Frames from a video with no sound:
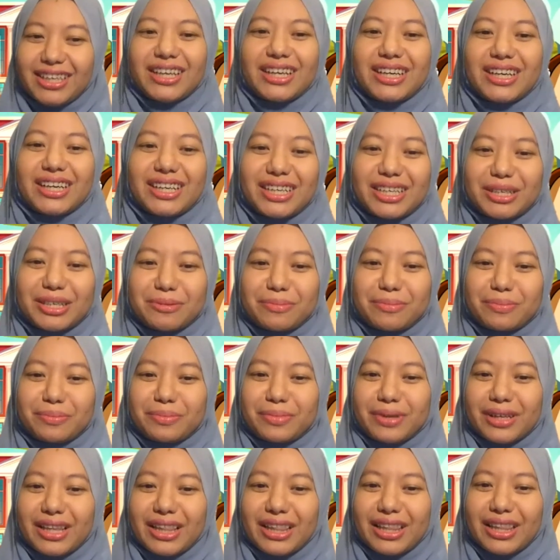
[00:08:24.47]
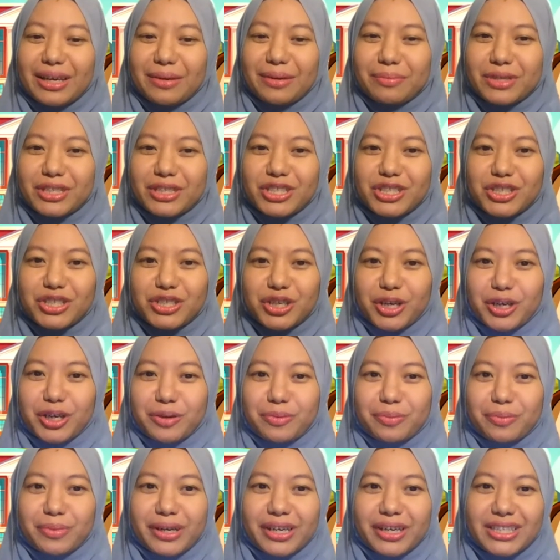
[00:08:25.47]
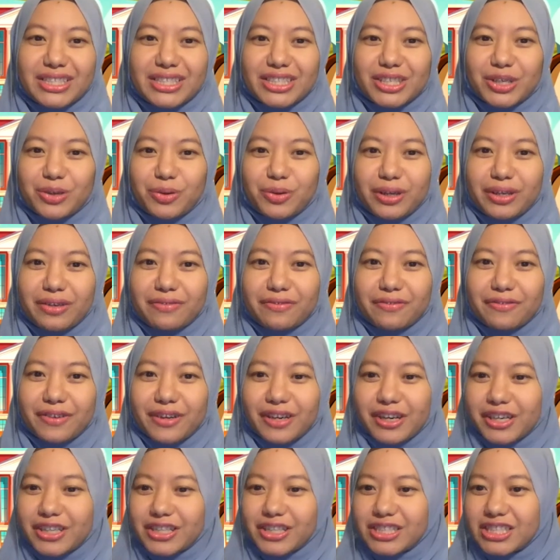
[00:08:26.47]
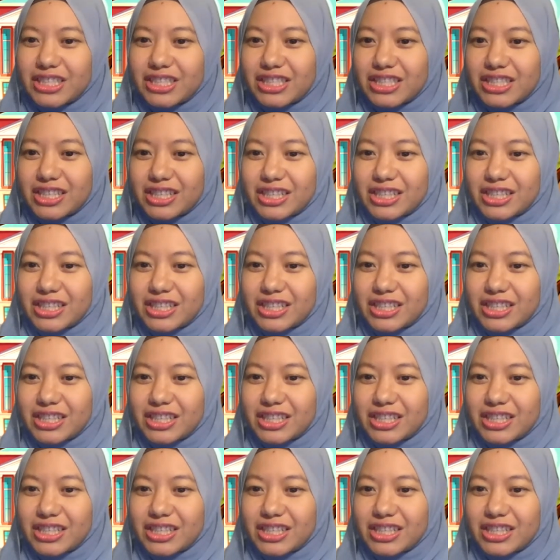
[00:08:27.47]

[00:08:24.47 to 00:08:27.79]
Um, let me share my screen first.